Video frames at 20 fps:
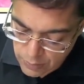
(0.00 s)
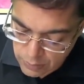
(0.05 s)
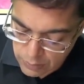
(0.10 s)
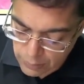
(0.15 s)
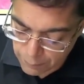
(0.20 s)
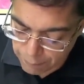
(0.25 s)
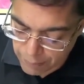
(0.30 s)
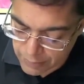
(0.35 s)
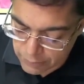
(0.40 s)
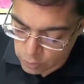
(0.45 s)
The
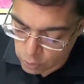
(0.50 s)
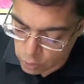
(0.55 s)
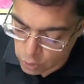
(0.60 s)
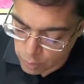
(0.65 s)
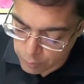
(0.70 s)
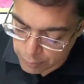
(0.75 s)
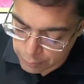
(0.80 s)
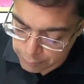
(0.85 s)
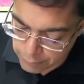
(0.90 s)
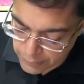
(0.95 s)

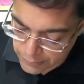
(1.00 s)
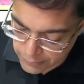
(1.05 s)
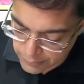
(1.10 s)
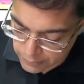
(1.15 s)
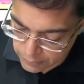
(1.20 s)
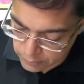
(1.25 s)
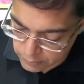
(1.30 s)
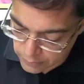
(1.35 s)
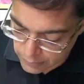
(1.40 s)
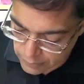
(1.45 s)
pathognomic
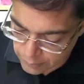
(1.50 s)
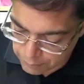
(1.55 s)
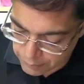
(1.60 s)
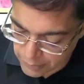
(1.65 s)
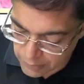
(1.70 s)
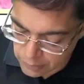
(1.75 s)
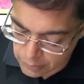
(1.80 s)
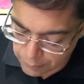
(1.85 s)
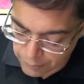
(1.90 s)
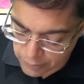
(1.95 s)
finding, I
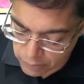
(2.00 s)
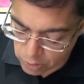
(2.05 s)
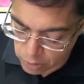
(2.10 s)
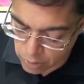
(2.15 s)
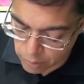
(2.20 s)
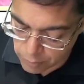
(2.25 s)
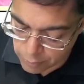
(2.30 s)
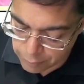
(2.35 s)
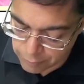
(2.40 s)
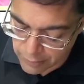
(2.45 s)
repeat, the
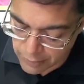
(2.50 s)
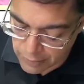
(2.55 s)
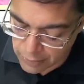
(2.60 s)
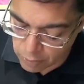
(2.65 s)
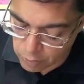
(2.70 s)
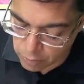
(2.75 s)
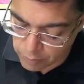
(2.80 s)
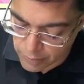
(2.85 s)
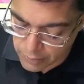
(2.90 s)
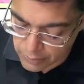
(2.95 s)
pathognomic finding
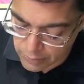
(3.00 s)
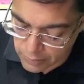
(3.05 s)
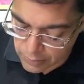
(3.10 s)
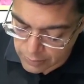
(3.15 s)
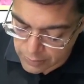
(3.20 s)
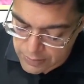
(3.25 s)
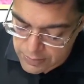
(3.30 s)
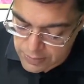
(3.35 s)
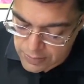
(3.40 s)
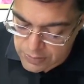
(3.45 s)
of rheumatic heart
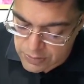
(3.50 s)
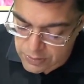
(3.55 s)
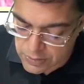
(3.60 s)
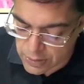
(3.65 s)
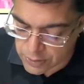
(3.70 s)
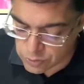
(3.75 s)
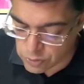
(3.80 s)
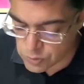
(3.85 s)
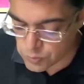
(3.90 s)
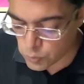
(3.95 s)
disease is
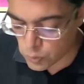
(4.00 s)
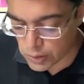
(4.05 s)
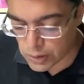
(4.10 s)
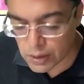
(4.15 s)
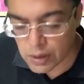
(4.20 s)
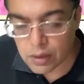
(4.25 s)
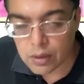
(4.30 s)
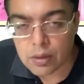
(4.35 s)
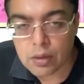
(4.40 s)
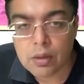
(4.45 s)
Asher's
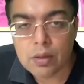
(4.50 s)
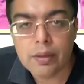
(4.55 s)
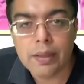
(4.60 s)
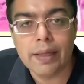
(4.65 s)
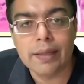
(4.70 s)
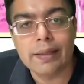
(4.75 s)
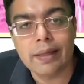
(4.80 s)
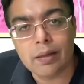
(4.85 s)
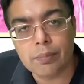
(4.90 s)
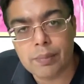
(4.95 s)
body.
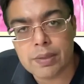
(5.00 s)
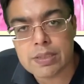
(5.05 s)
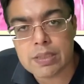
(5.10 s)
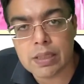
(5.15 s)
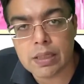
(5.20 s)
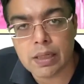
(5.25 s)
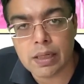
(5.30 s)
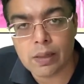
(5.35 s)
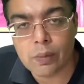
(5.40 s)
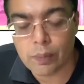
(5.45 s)
It can be
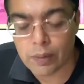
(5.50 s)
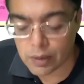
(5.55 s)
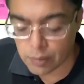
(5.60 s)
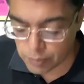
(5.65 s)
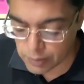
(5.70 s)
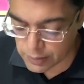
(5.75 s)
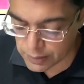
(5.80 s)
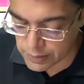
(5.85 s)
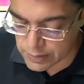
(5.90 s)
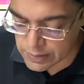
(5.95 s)
seen anywhere,
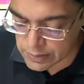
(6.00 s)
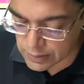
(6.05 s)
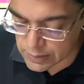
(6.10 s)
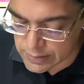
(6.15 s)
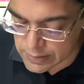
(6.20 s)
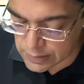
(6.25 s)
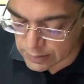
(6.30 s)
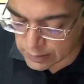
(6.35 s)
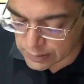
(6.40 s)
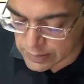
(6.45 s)
but it is
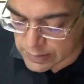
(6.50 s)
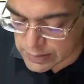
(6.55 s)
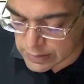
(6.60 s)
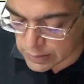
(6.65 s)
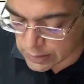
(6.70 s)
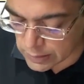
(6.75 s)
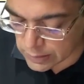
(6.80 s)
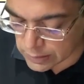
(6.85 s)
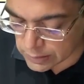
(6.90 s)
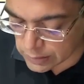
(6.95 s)
classically
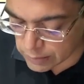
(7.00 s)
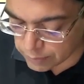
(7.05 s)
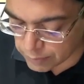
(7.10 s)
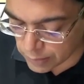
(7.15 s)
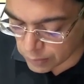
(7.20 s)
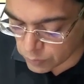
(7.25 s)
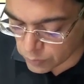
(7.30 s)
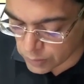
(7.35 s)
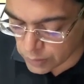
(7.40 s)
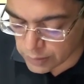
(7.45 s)
seen in the
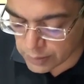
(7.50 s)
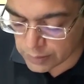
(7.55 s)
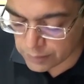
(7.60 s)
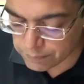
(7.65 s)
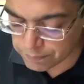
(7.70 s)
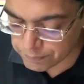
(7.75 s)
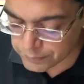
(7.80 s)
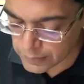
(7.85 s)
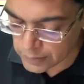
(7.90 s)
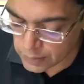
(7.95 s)
myocardium.
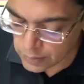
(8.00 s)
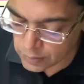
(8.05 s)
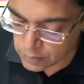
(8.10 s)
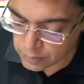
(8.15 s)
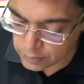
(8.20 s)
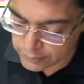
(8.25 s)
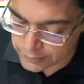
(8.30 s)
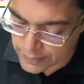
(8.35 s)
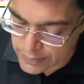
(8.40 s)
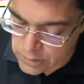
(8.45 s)

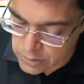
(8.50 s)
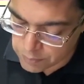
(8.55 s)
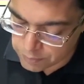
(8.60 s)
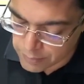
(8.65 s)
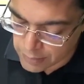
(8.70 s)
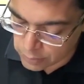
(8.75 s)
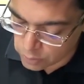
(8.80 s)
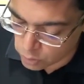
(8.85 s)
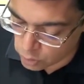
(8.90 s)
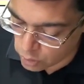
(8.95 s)
This
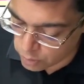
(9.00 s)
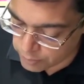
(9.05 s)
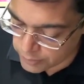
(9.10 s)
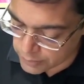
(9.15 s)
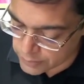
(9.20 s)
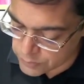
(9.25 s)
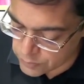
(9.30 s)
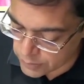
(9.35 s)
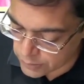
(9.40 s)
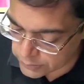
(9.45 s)

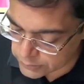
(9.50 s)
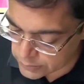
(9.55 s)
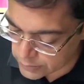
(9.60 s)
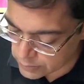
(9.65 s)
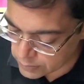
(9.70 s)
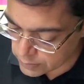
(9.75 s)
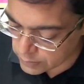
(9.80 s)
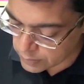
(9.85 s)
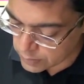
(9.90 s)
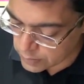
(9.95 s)
pathognomic
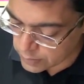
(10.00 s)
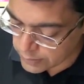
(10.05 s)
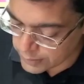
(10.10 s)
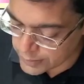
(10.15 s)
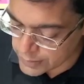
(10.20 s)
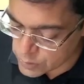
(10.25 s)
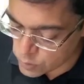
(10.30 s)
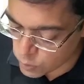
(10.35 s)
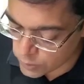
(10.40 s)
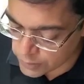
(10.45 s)
structure
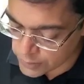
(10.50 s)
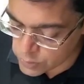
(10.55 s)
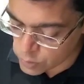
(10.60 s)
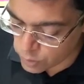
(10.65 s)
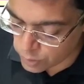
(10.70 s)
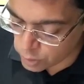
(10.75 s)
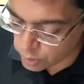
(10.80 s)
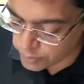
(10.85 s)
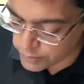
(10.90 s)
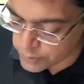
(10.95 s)
is what is
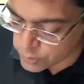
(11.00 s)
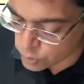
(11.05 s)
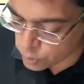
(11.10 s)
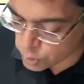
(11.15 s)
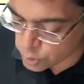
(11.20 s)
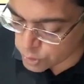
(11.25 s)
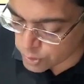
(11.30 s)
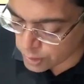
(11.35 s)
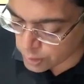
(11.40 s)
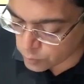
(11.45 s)
going to be
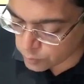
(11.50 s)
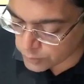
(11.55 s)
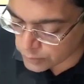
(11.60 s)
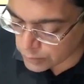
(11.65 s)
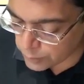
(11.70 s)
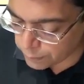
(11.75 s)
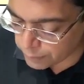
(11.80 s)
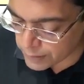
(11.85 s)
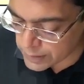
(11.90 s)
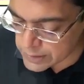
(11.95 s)
associated with
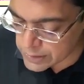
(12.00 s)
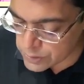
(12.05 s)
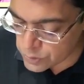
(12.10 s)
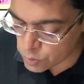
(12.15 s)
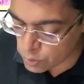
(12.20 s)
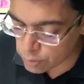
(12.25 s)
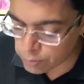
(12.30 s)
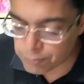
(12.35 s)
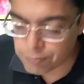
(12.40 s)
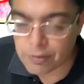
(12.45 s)
the presence
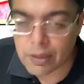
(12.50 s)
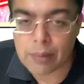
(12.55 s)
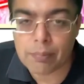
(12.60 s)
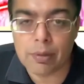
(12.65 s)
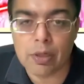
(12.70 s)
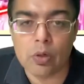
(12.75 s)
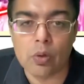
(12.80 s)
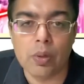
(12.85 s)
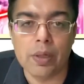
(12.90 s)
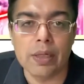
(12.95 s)
of
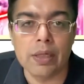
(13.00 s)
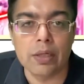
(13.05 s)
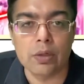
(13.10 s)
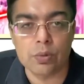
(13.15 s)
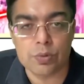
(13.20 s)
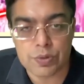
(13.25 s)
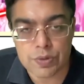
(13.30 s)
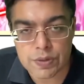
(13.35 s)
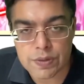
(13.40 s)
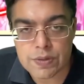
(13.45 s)
fibrinoid
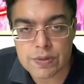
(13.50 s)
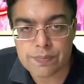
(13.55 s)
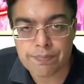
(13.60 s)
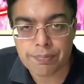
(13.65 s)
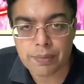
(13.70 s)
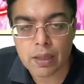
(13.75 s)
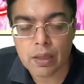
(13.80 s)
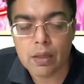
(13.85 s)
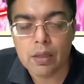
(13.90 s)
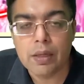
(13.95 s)
necrosis.
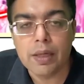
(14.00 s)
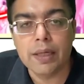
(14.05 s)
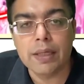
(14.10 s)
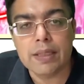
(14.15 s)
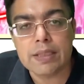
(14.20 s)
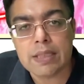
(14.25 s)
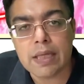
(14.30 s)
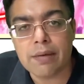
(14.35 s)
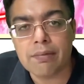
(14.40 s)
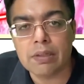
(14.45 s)
It
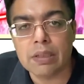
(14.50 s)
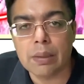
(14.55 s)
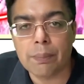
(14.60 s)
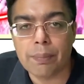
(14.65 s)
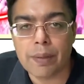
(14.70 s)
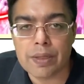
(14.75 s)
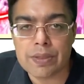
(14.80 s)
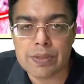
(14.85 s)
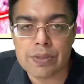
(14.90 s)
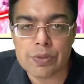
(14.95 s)
is having the
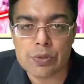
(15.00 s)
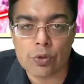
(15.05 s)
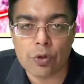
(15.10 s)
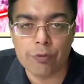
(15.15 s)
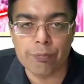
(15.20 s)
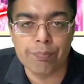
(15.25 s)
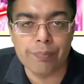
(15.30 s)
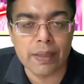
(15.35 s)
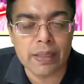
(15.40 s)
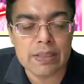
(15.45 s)
presence
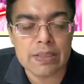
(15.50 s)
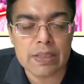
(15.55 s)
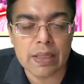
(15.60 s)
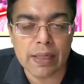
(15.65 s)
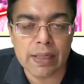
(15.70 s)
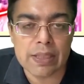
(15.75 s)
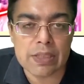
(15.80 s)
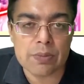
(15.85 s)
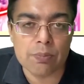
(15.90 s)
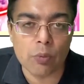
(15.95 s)
of big
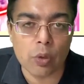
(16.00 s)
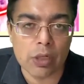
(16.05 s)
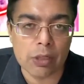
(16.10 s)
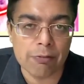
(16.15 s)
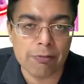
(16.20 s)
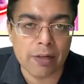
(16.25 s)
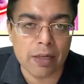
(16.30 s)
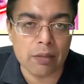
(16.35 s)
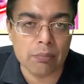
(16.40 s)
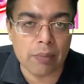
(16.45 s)
size
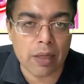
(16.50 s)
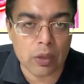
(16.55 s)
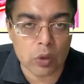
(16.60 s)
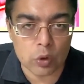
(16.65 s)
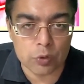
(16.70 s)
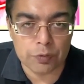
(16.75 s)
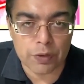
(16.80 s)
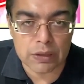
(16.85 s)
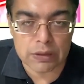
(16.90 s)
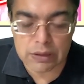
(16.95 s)
modified
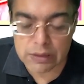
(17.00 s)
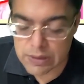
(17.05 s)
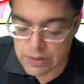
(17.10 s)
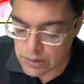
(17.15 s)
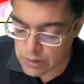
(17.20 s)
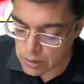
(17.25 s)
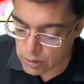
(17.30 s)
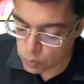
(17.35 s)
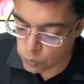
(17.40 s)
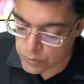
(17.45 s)
macrophages,
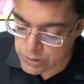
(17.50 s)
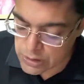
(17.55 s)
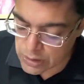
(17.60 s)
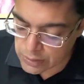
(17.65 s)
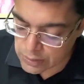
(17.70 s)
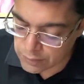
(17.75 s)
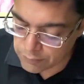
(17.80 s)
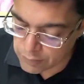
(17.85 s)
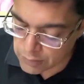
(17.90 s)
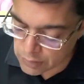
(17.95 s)
which are
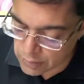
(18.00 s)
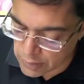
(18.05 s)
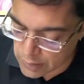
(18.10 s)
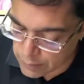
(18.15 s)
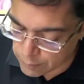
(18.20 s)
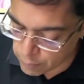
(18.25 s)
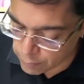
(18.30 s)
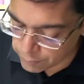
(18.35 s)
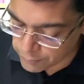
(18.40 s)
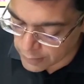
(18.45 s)
given the
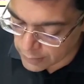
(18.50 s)
name of